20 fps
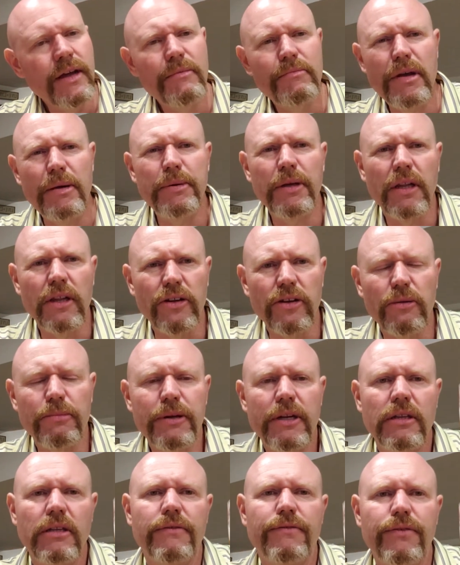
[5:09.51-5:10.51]
Maybe a little
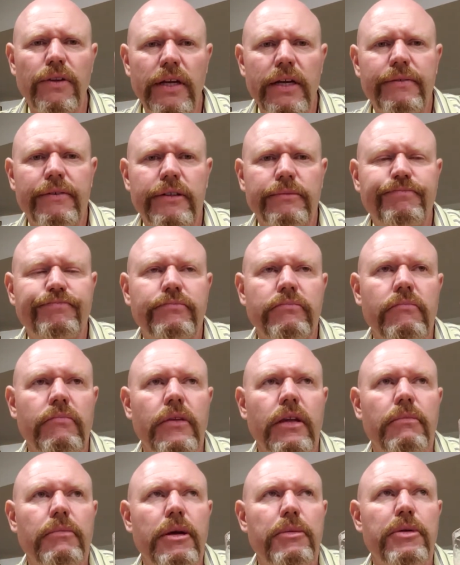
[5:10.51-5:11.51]
bit in the flavor.
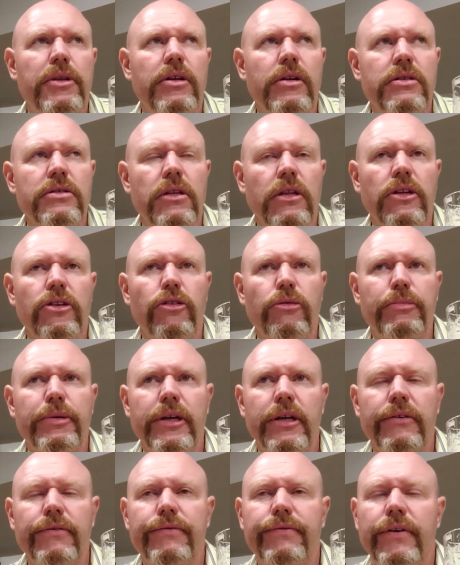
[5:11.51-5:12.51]
Maybe there's a little
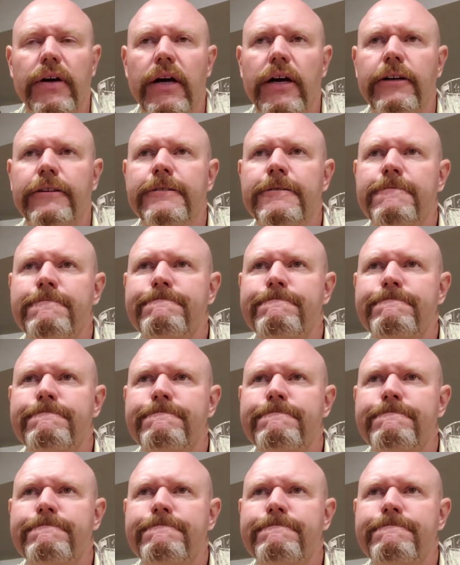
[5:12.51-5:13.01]
bit of, I